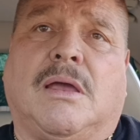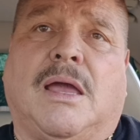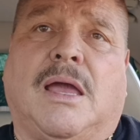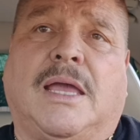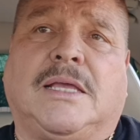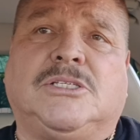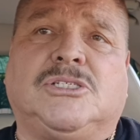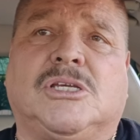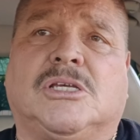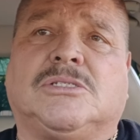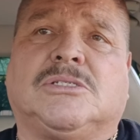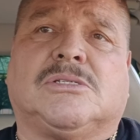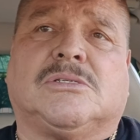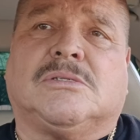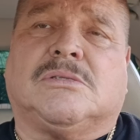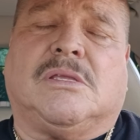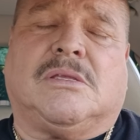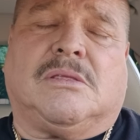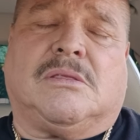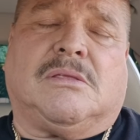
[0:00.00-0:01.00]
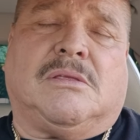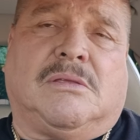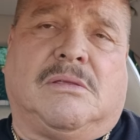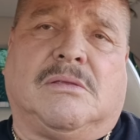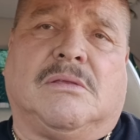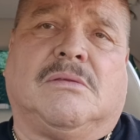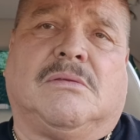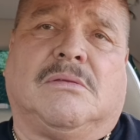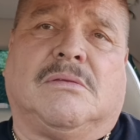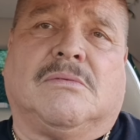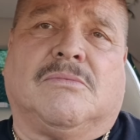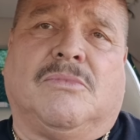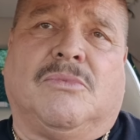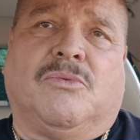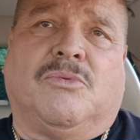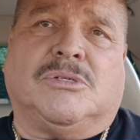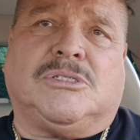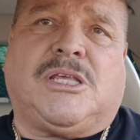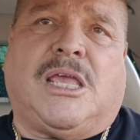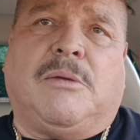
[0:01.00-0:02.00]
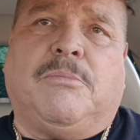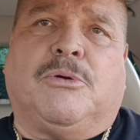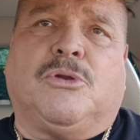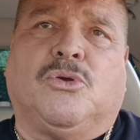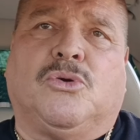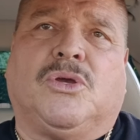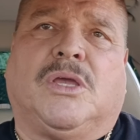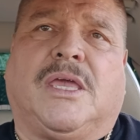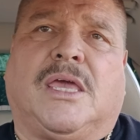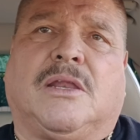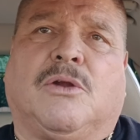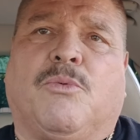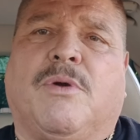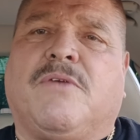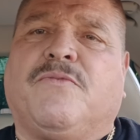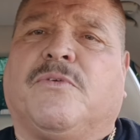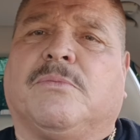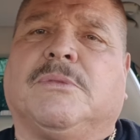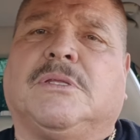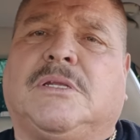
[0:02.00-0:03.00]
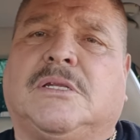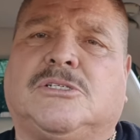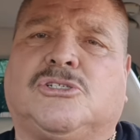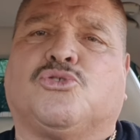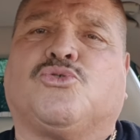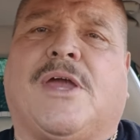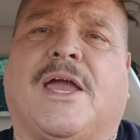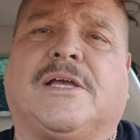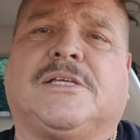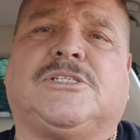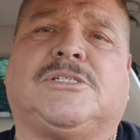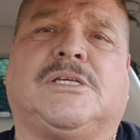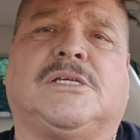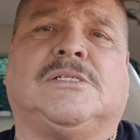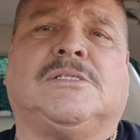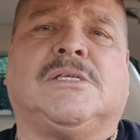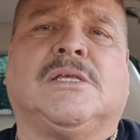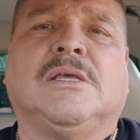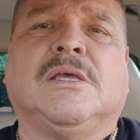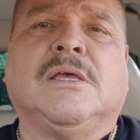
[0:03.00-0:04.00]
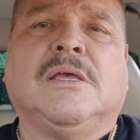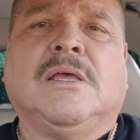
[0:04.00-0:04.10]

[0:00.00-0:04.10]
I just was able to get away from the distractions